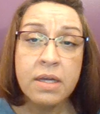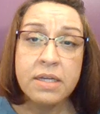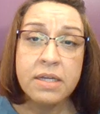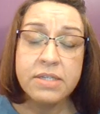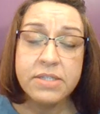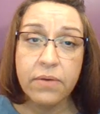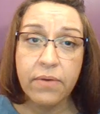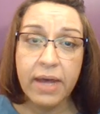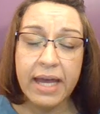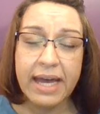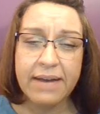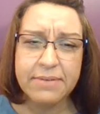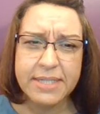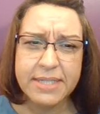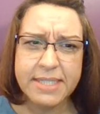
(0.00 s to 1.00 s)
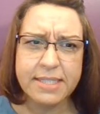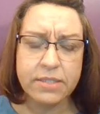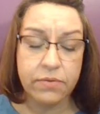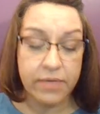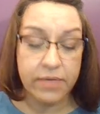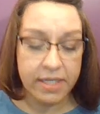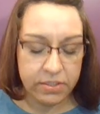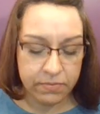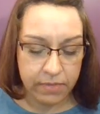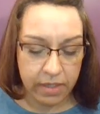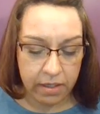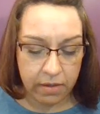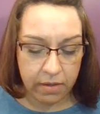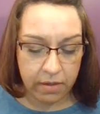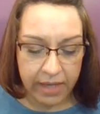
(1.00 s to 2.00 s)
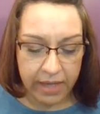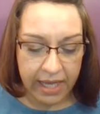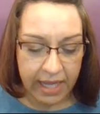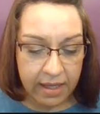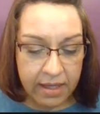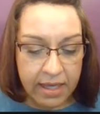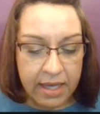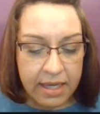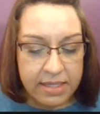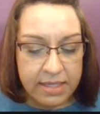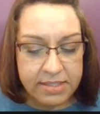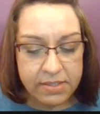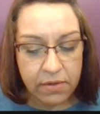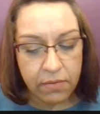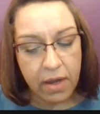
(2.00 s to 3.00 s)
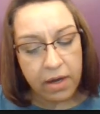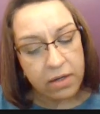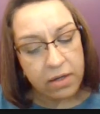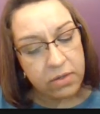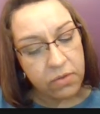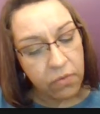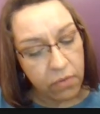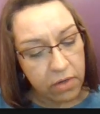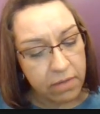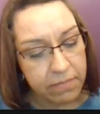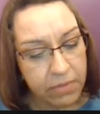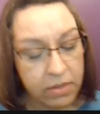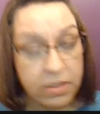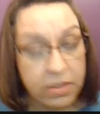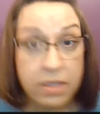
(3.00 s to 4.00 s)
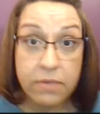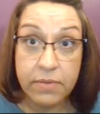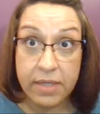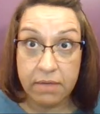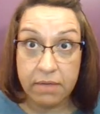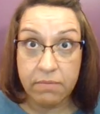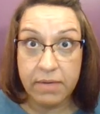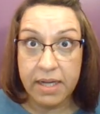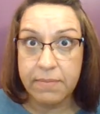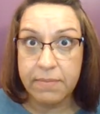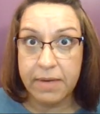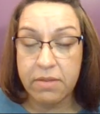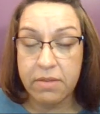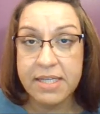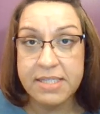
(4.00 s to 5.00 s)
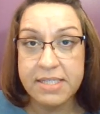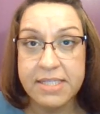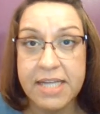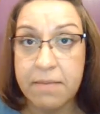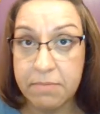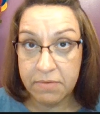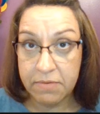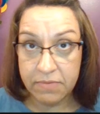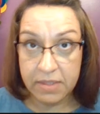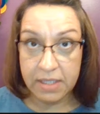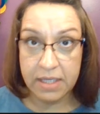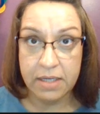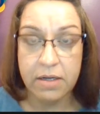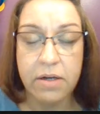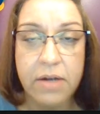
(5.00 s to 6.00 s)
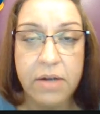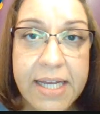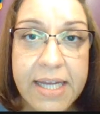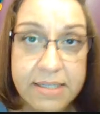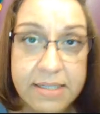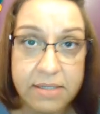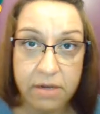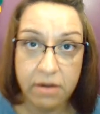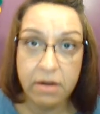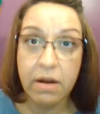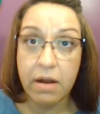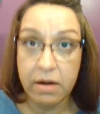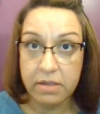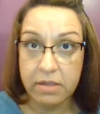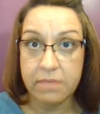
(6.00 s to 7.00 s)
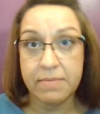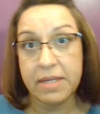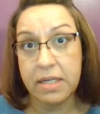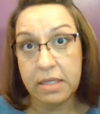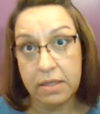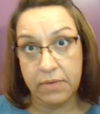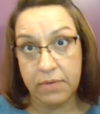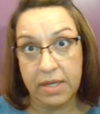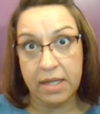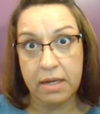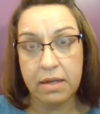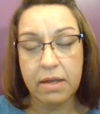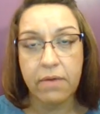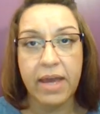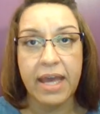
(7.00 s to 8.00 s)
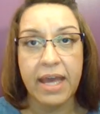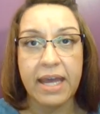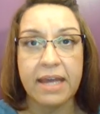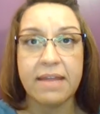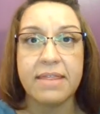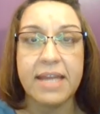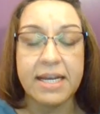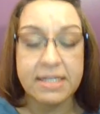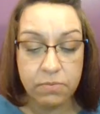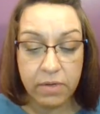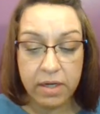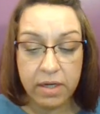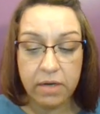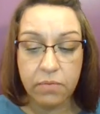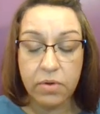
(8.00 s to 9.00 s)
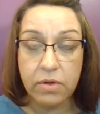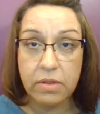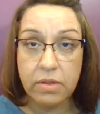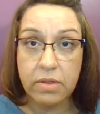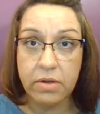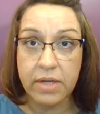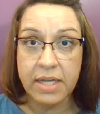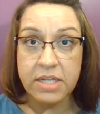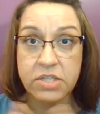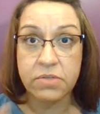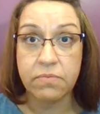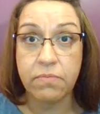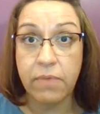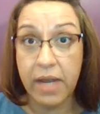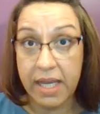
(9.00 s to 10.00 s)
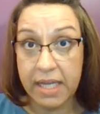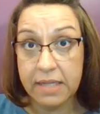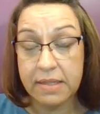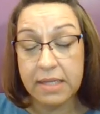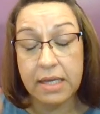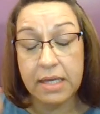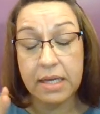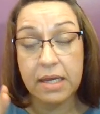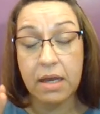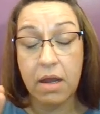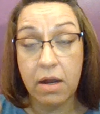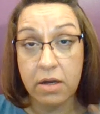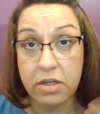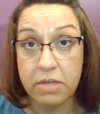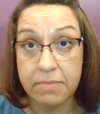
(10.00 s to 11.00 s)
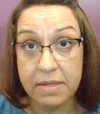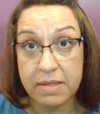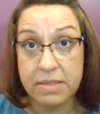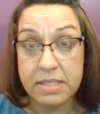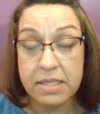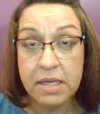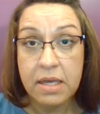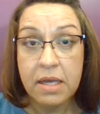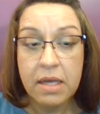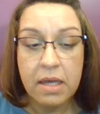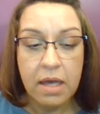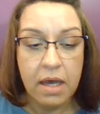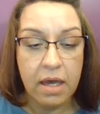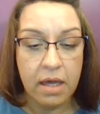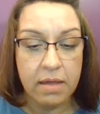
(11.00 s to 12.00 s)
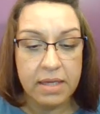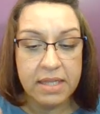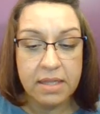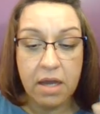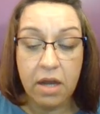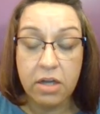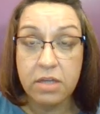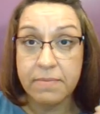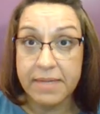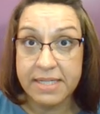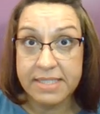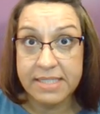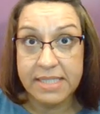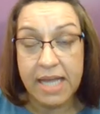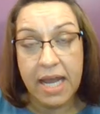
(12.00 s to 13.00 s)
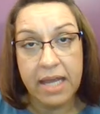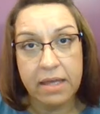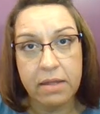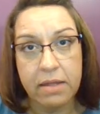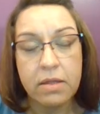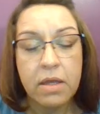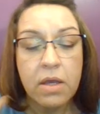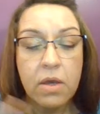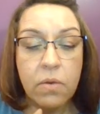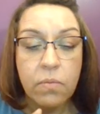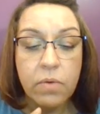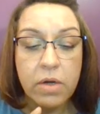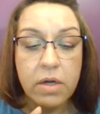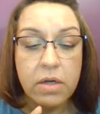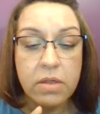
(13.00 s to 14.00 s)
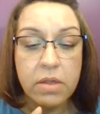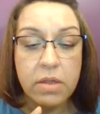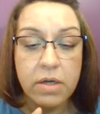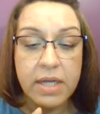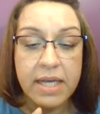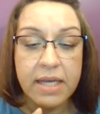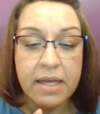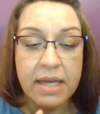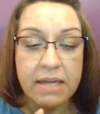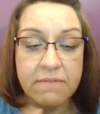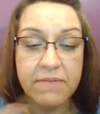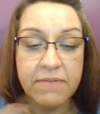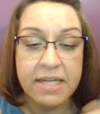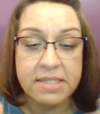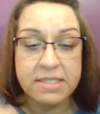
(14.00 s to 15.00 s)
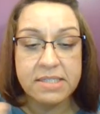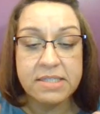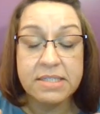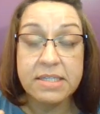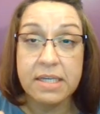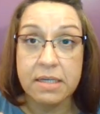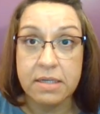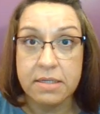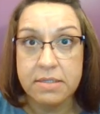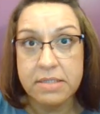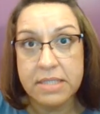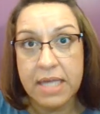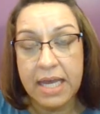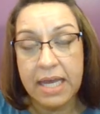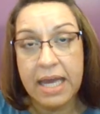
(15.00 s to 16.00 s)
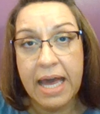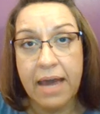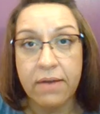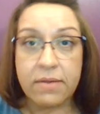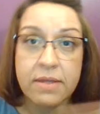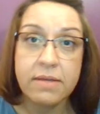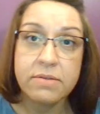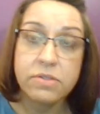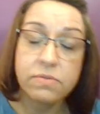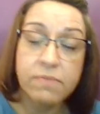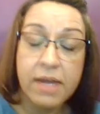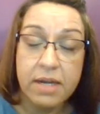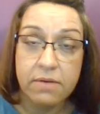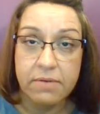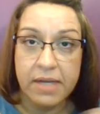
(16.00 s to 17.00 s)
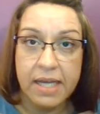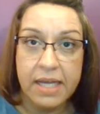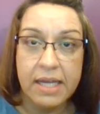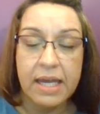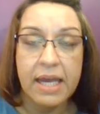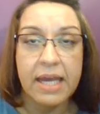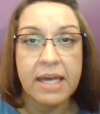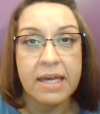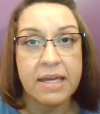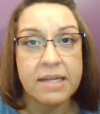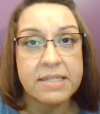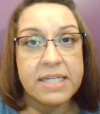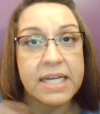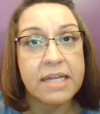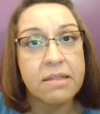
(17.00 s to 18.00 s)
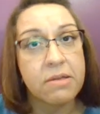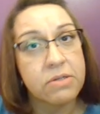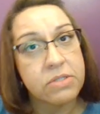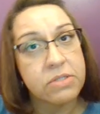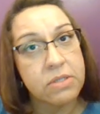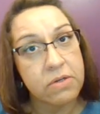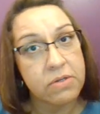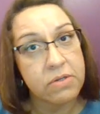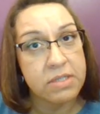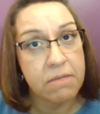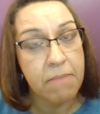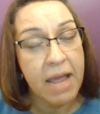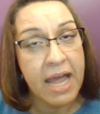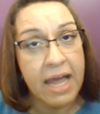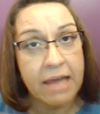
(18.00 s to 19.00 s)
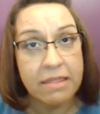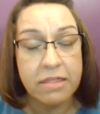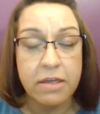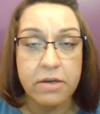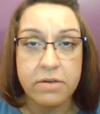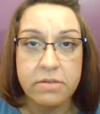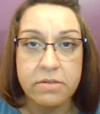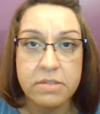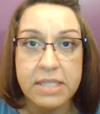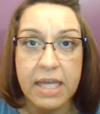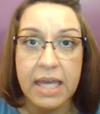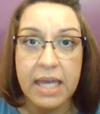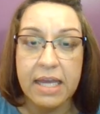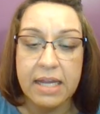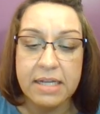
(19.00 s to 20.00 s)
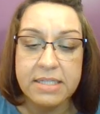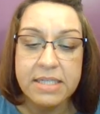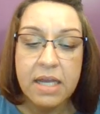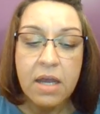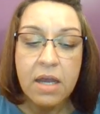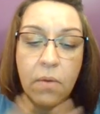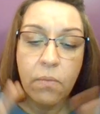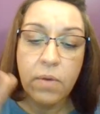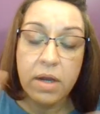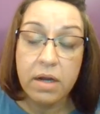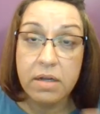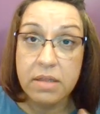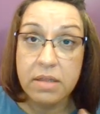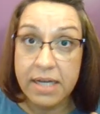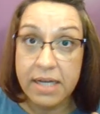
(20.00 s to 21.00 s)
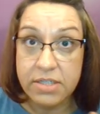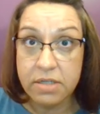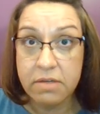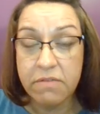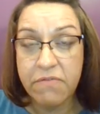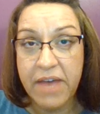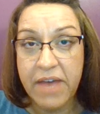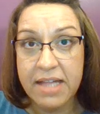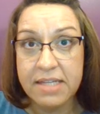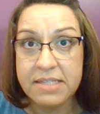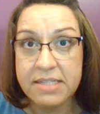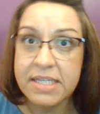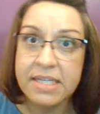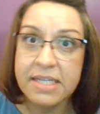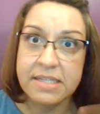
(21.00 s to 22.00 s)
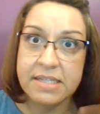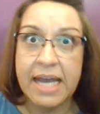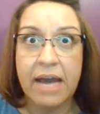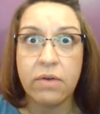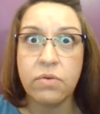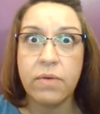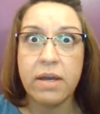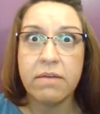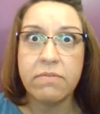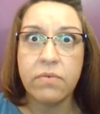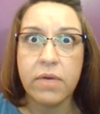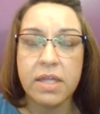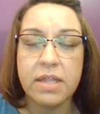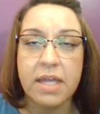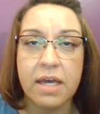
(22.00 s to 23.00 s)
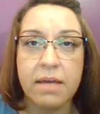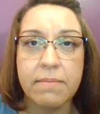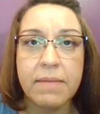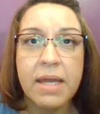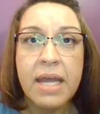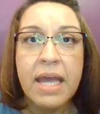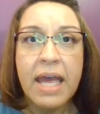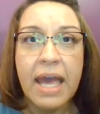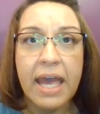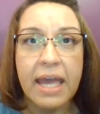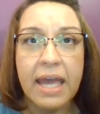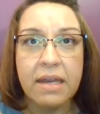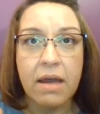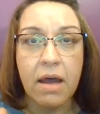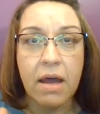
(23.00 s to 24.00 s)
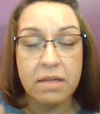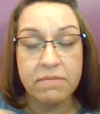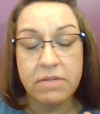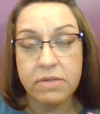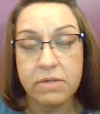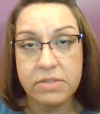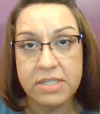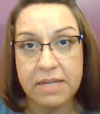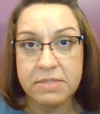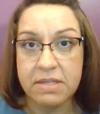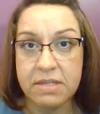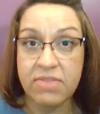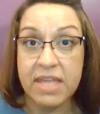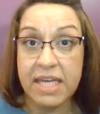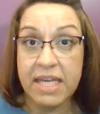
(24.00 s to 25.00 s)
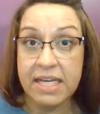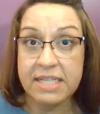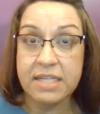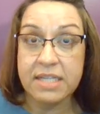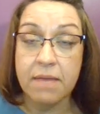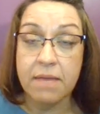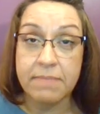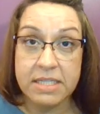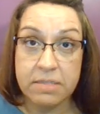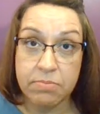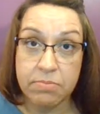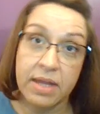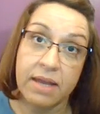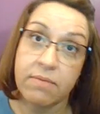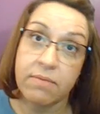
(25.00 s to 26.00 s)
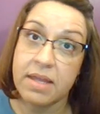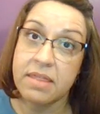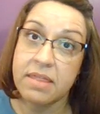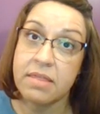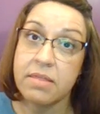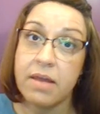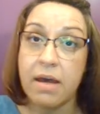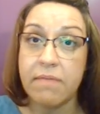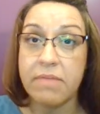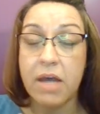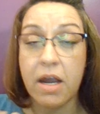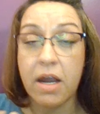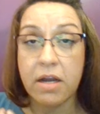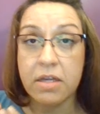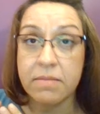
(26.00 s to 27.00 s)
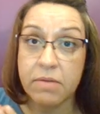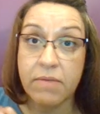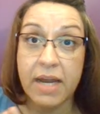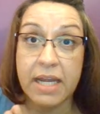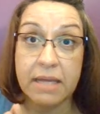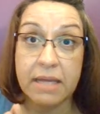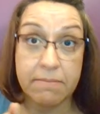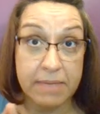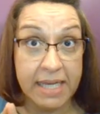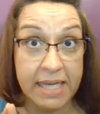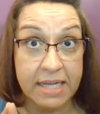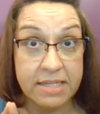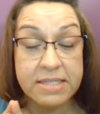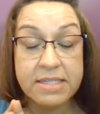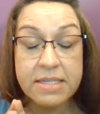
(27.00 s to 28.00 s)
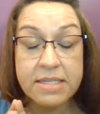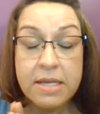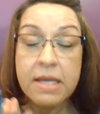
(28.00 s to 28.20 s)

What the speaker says: So how is this going to work? Okay, so our normal unit right about this time the year is our argument unit. Okay, and that's where we're learning to write the argument in the argument style. We're learning advanced skills like how to use rhetoric and ethos, logos, and pathos, and what are logical fallacies and how do I avoid them, and all of those types of things come into play with the argument writing piece.